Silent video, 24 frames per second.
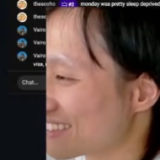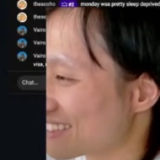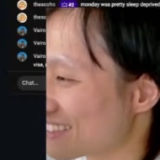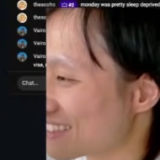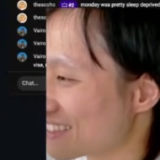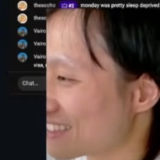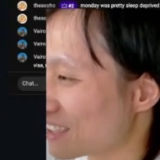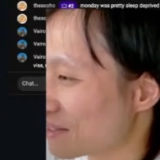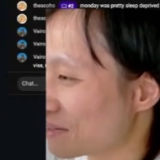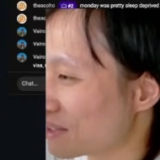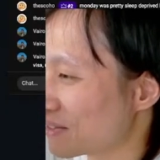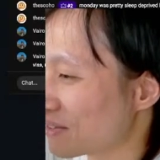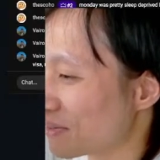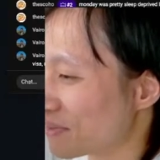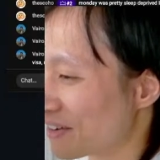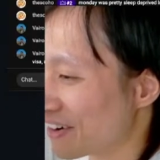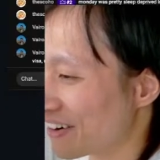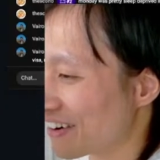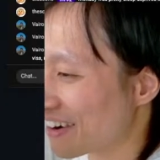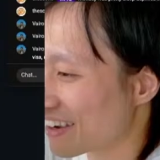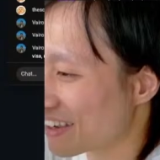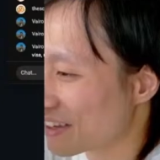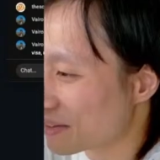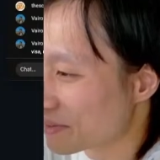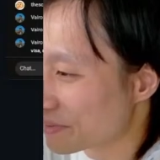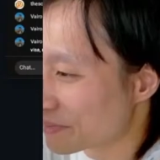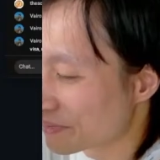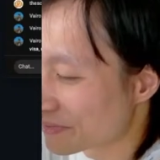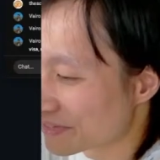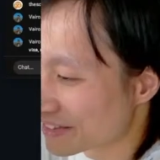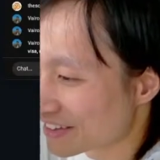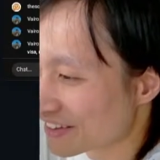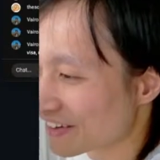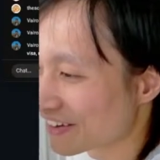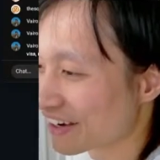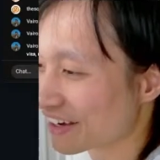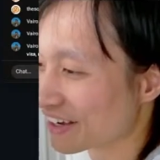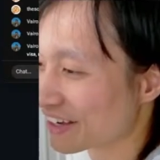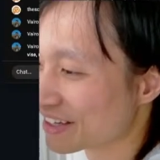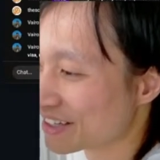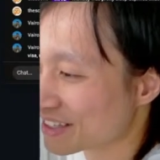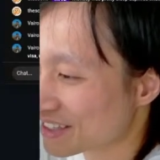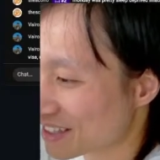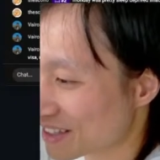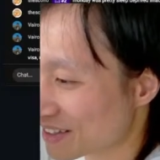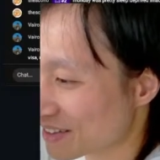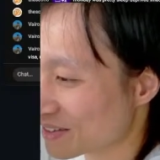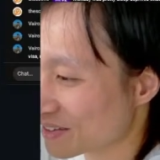tell me if I'm wrong. Okay,
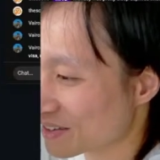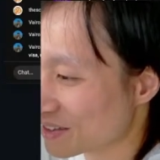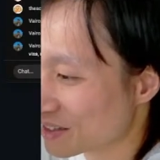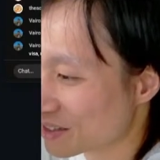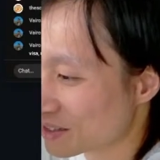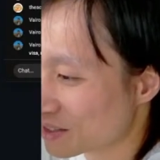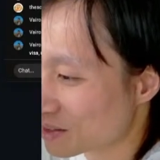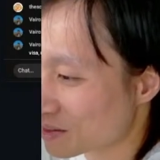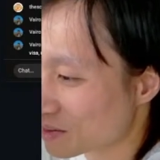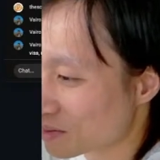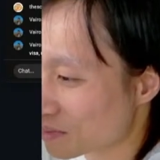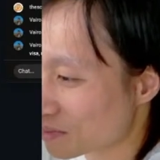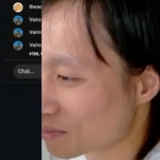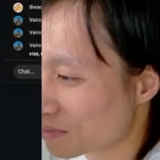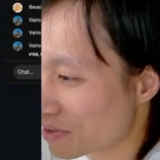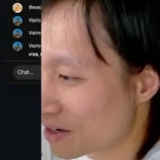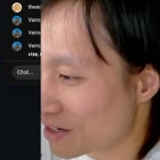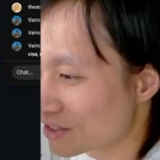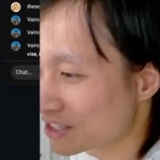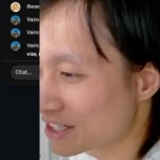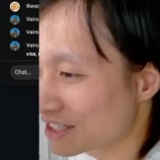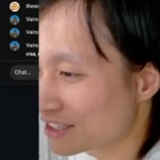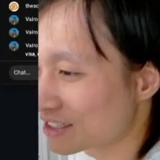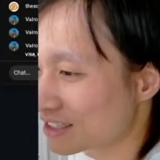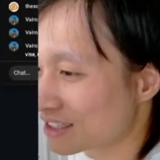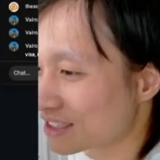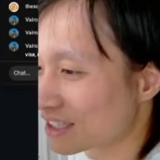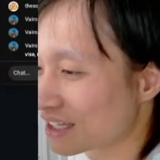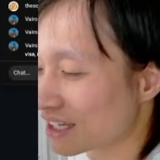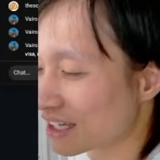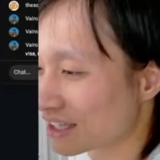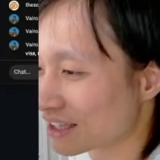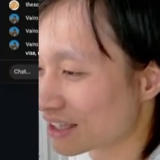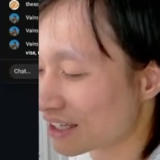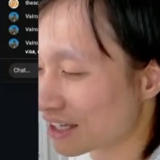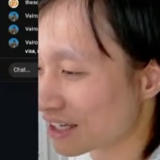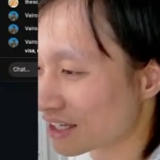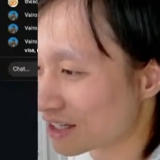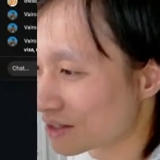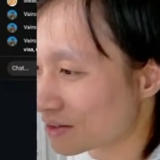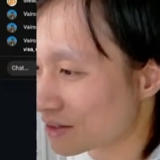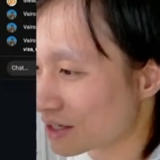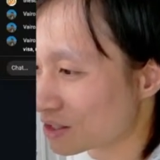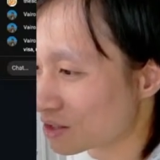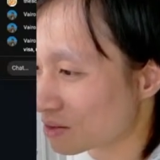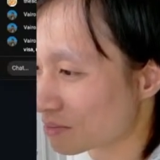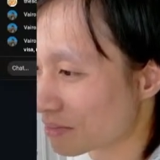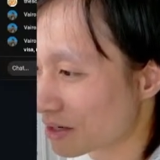so project and then
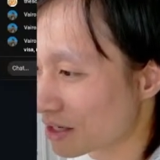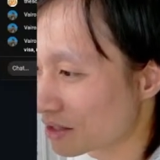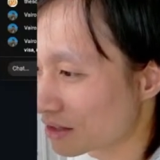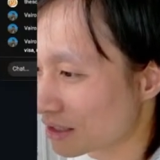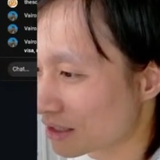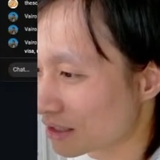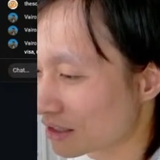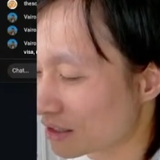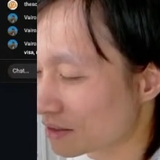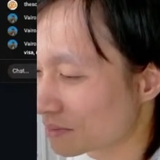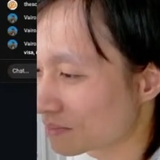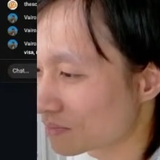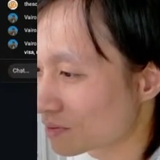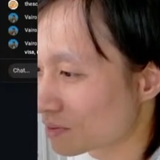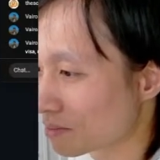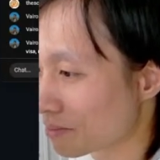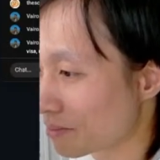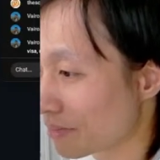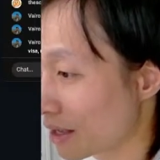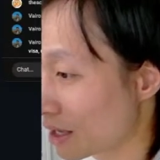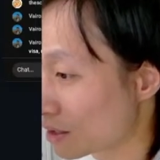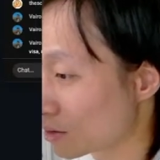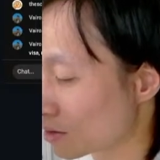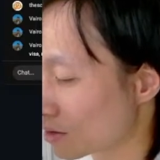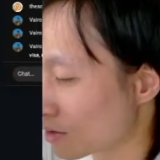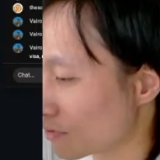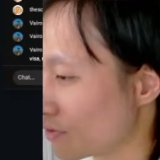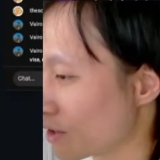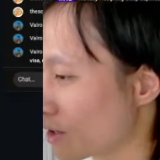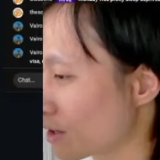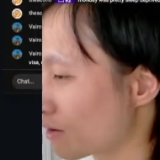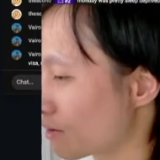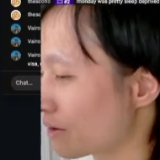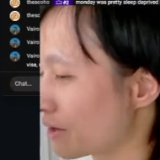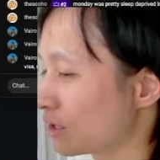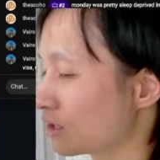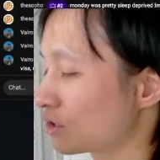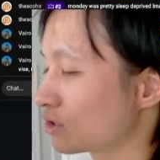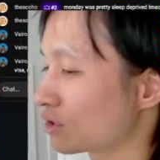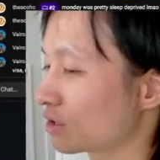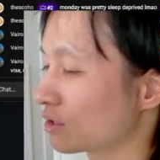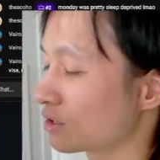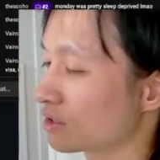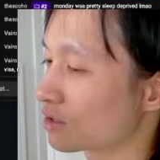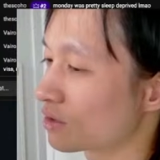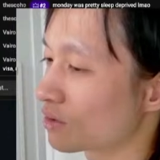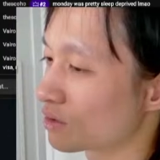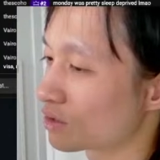creation method, manual
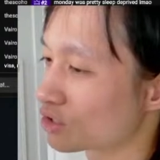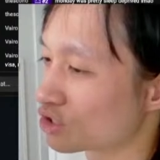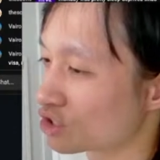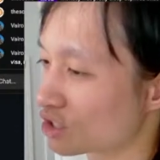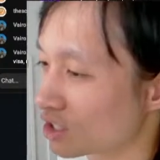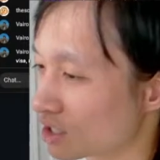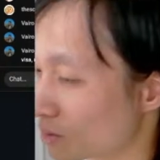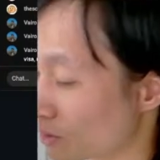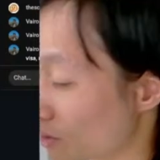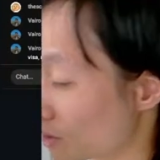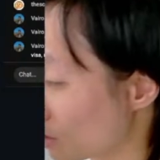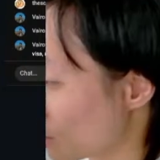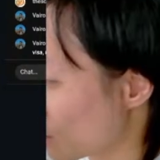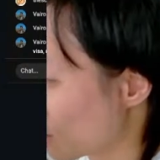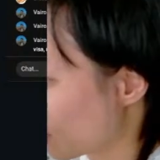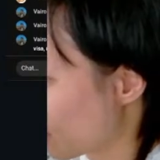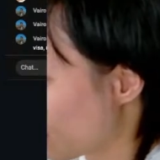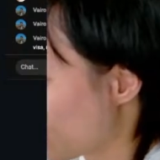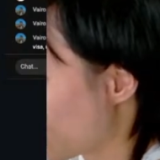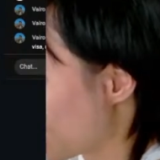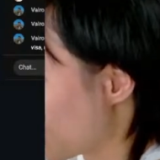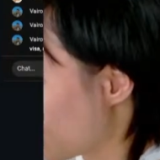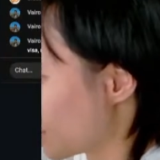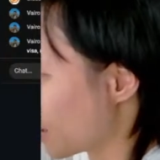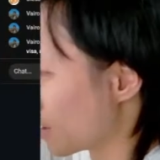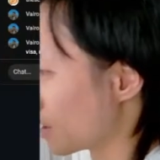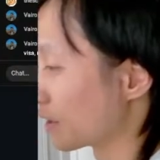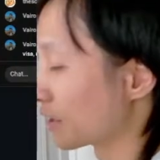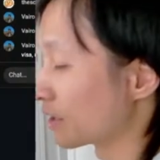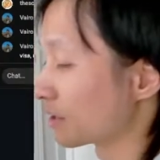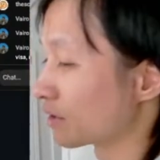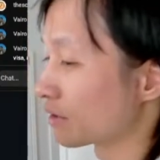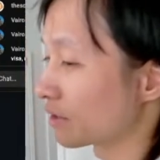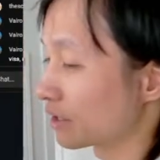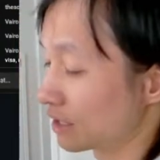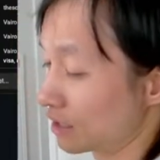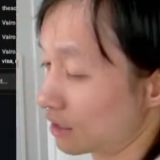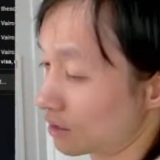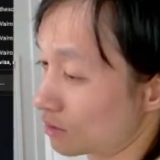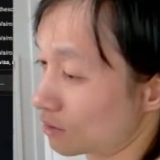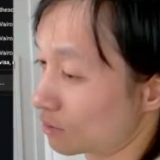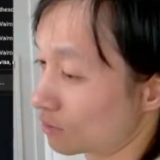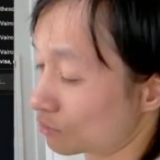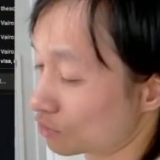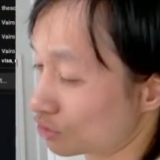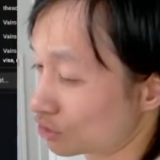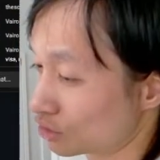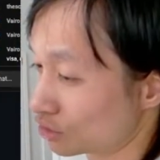configuration, or generate with Claude. Okay, I don't
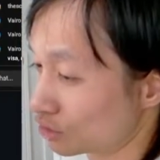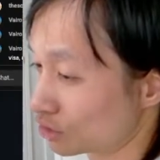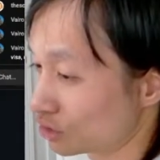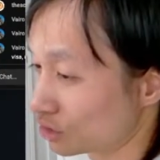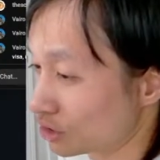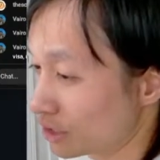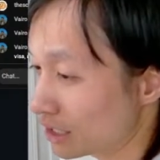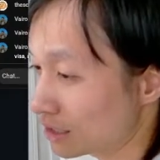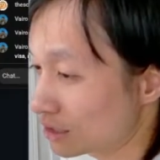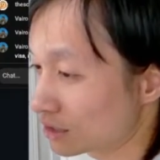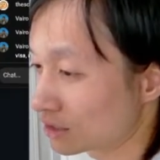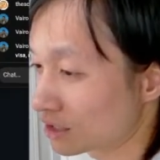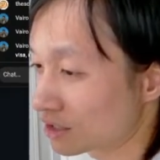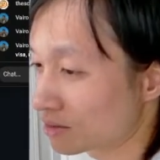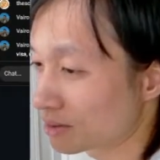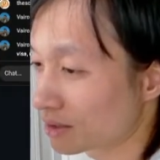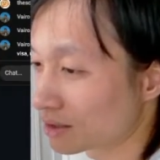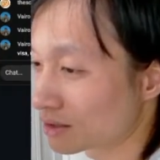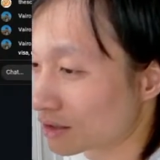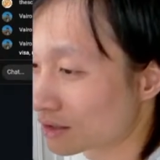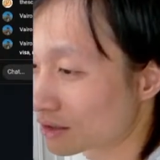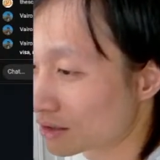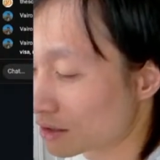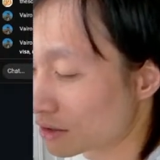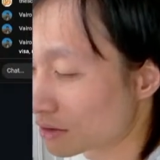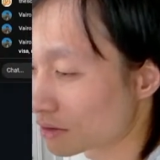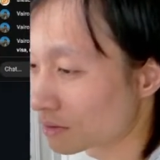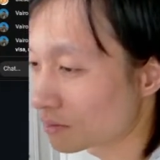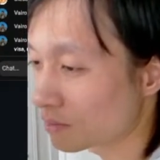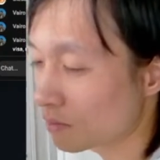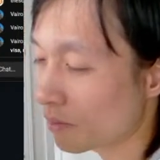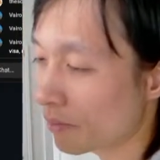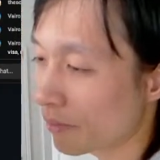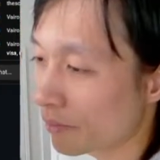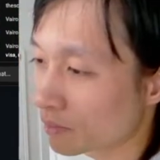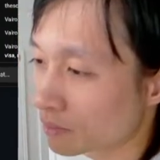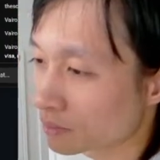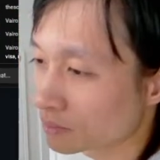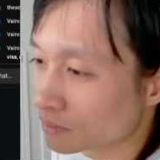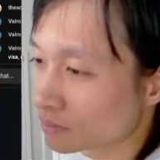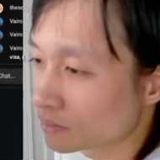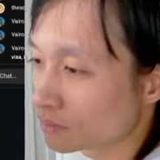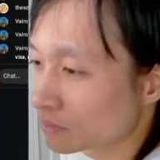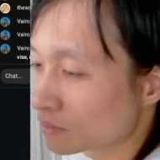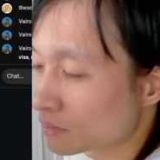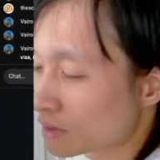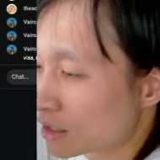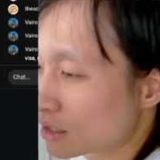know jack shit about this, so
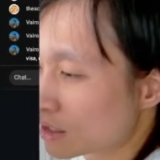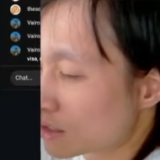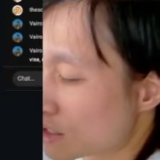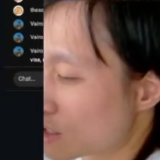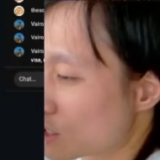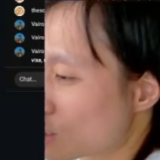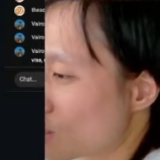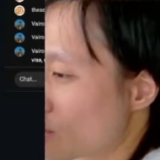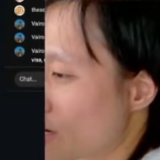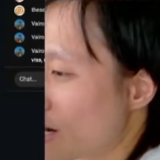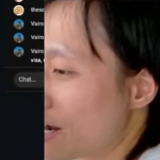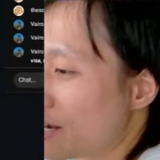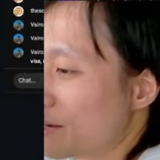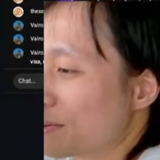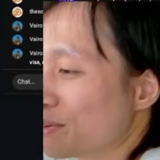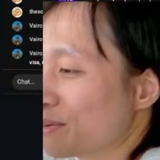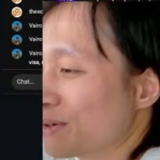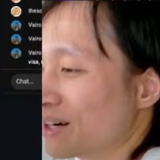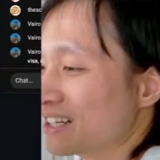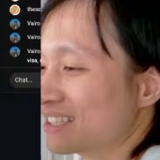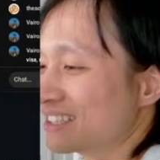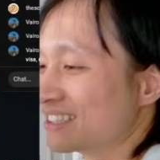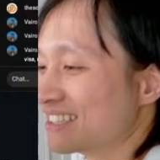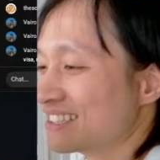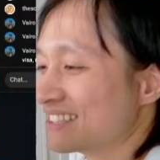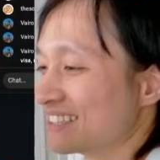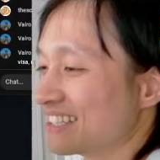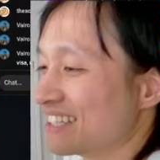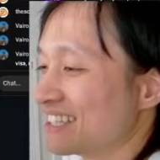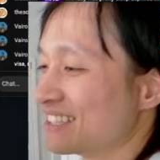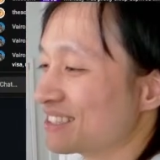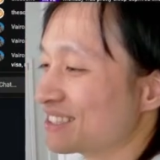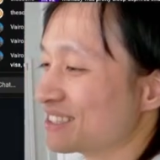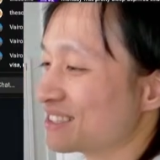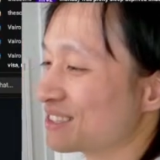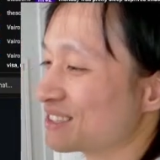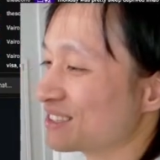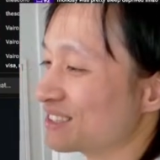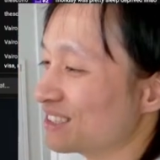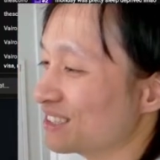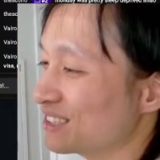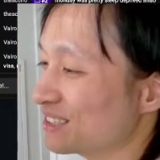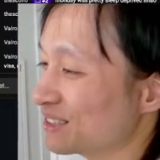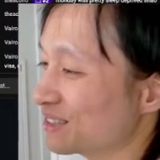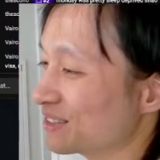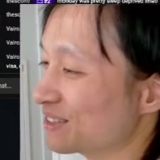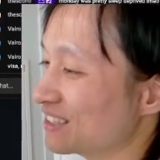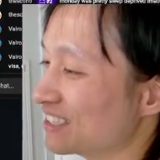describe what this agent should
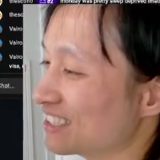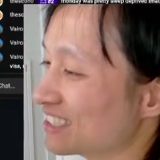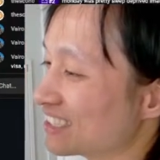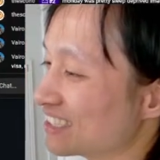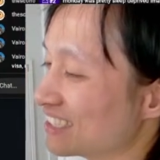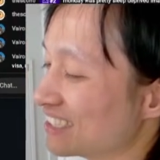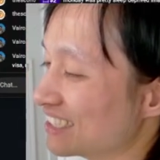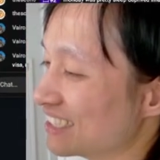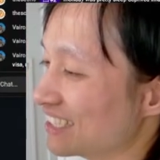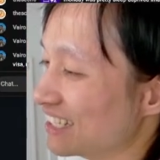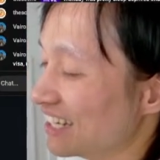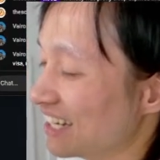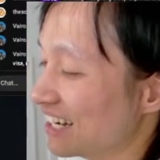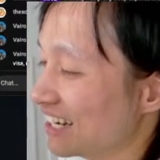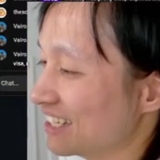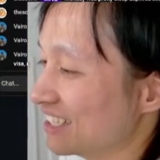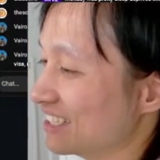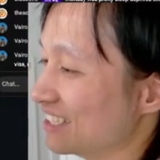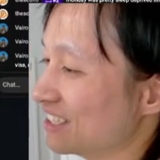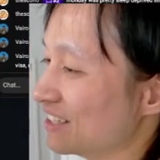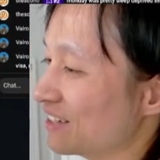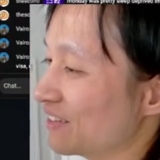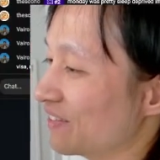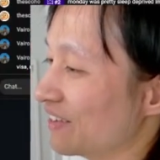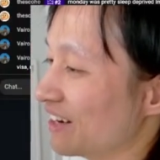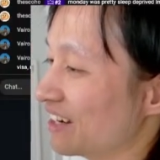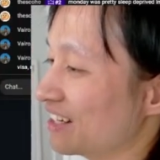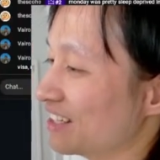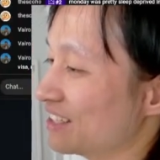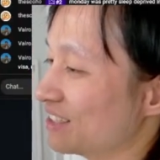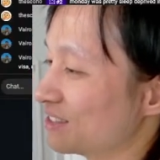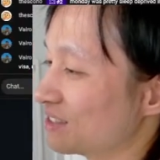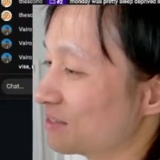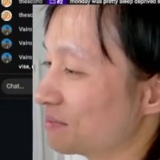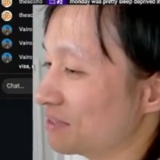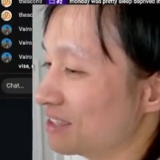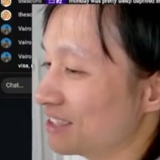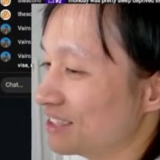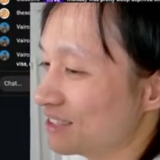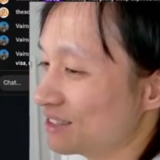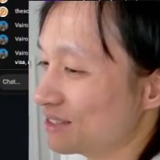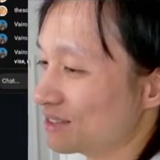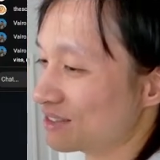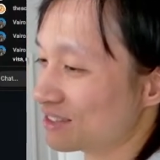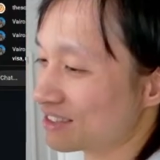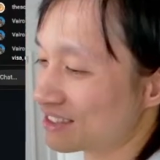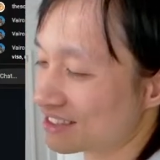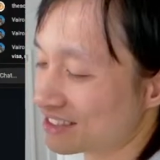do and when it should be
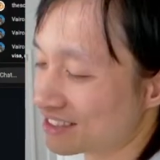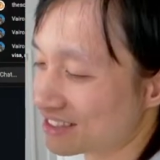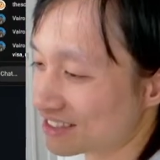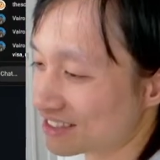used.